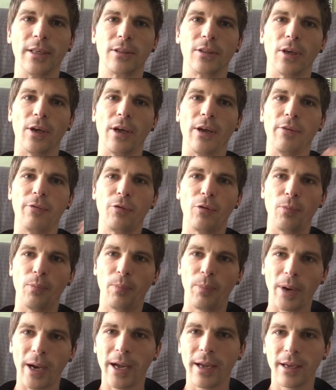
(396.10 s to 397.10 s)
So if you
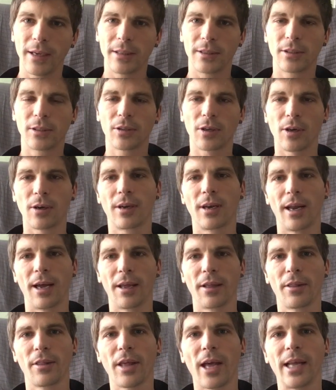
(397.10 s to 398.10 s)
buy a stock
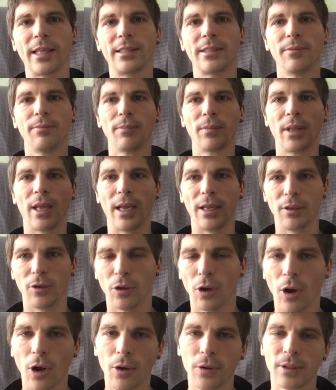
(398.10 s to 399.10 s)
like that and you
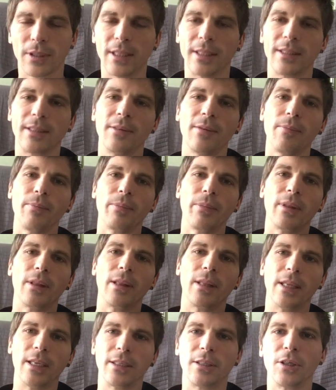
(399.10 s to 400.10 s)
hold it,
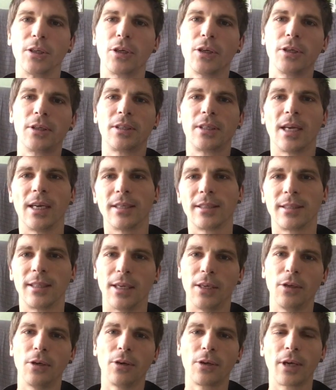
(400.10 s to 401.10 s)
there's a good chance
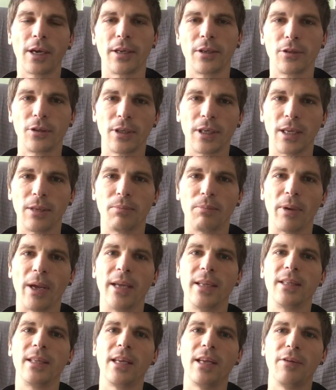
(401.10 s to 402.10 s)
that you're going to get
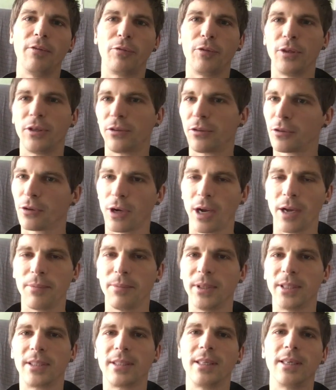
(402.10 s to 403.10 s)
paid every
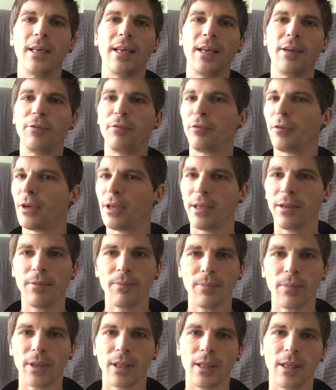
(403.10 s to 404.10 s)
trimester, every
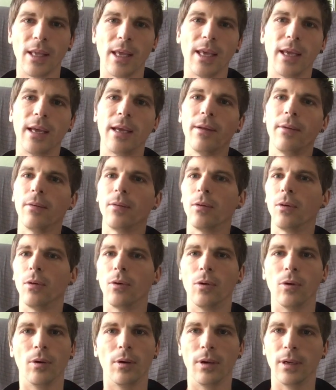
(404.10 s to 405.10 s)
year,
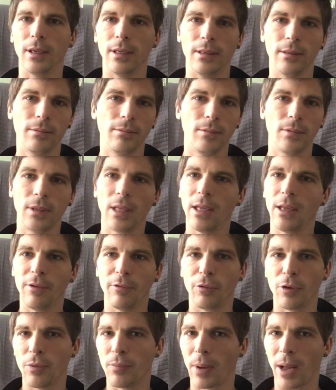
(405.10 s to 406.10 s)
or
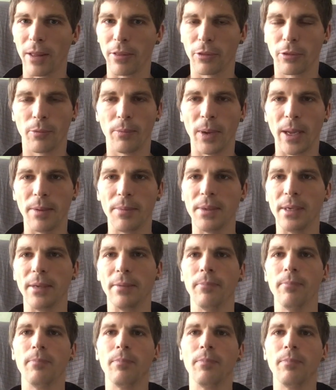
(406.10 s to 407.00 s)
every month maybe.